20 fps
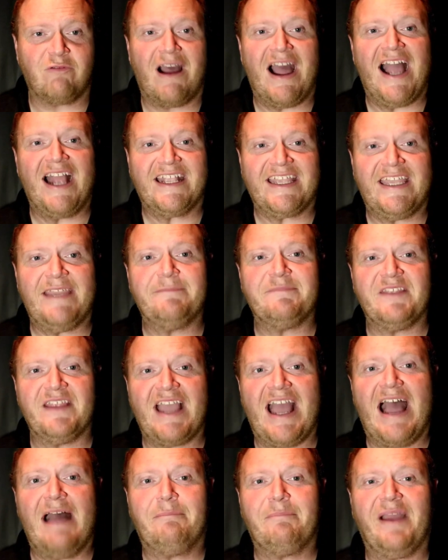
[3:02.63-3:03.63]
why I keep the
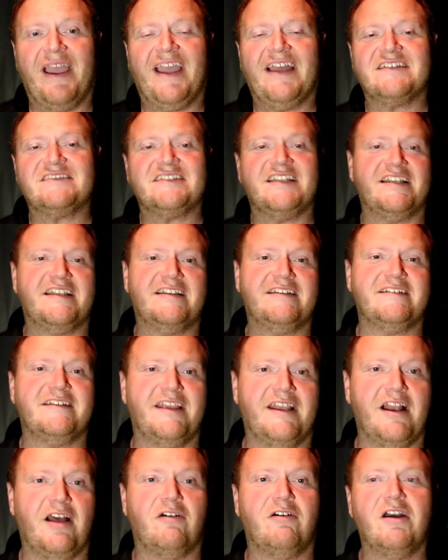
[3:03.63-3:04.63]
iPass. And
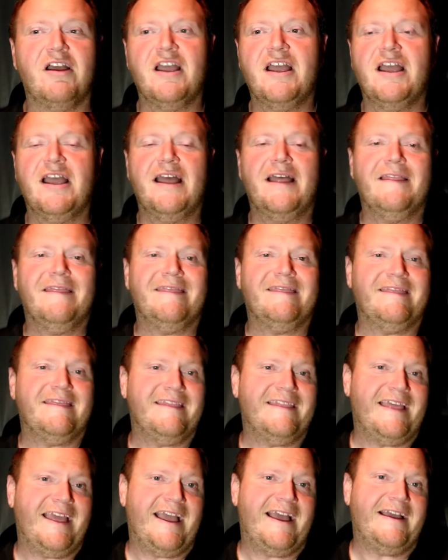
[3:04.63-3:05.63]
you know,
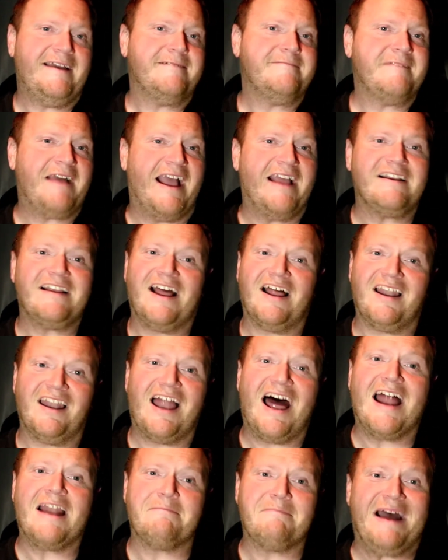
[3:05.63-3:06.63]
I, a
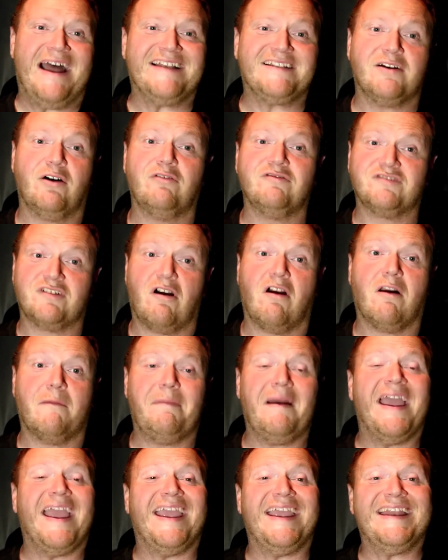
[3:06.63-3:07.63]
lot of my tolls are
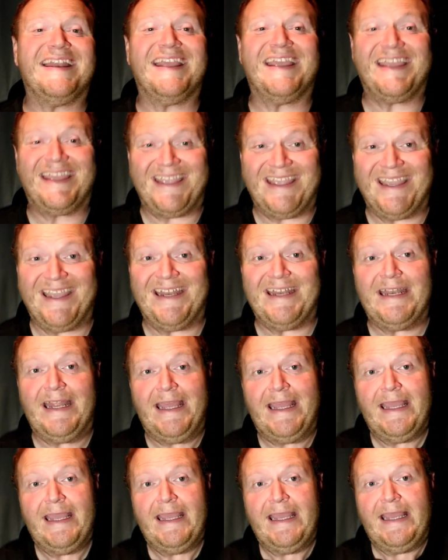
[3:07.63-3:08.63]
paid in
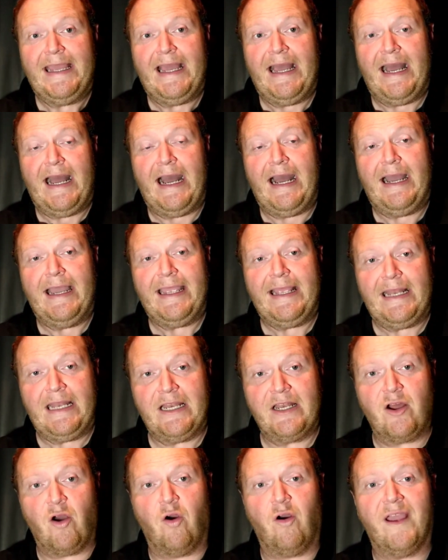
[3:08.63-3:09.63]
uh,
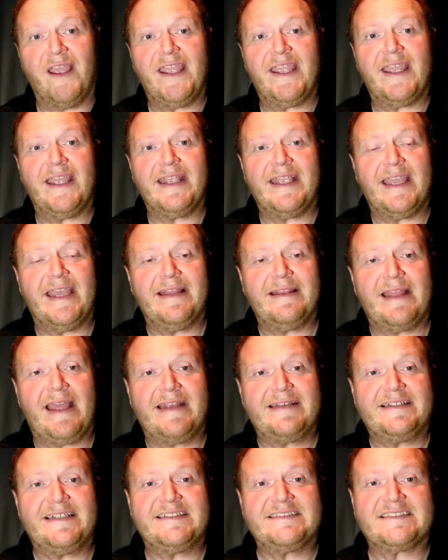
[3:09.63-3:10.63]
Illinois, and getting
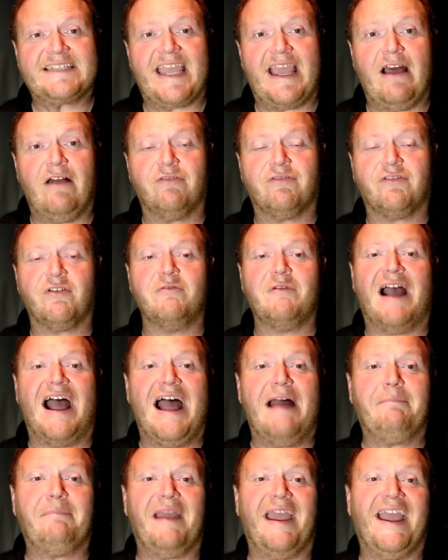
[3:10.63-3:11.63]
that discount through
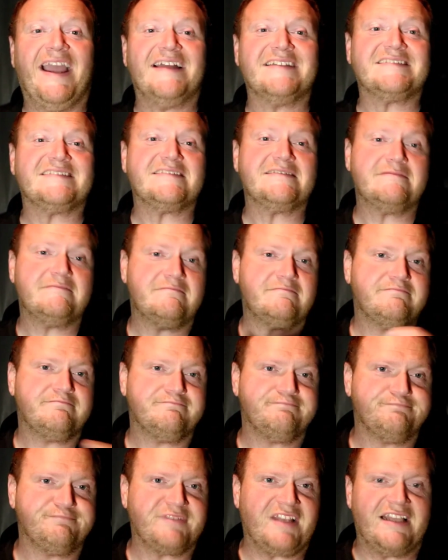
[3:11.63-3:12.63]
iPass
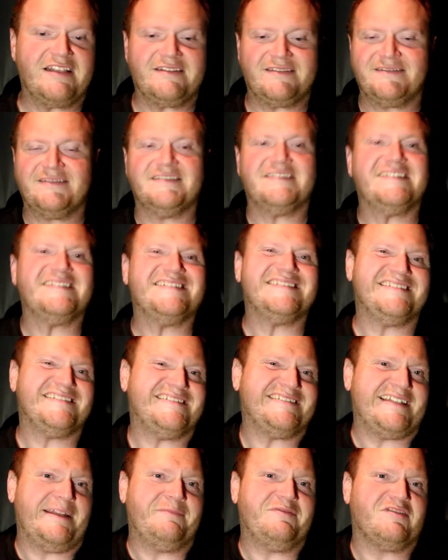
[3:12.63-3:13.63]
uh,
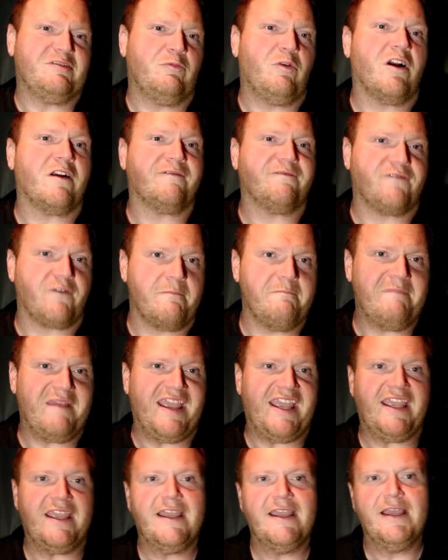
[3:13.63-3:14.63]
seems to work for
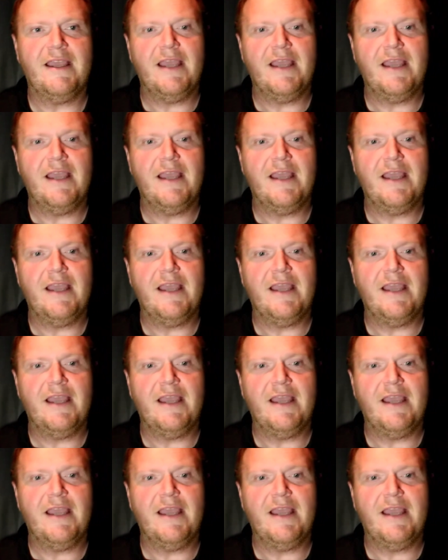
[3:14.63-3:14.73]
me.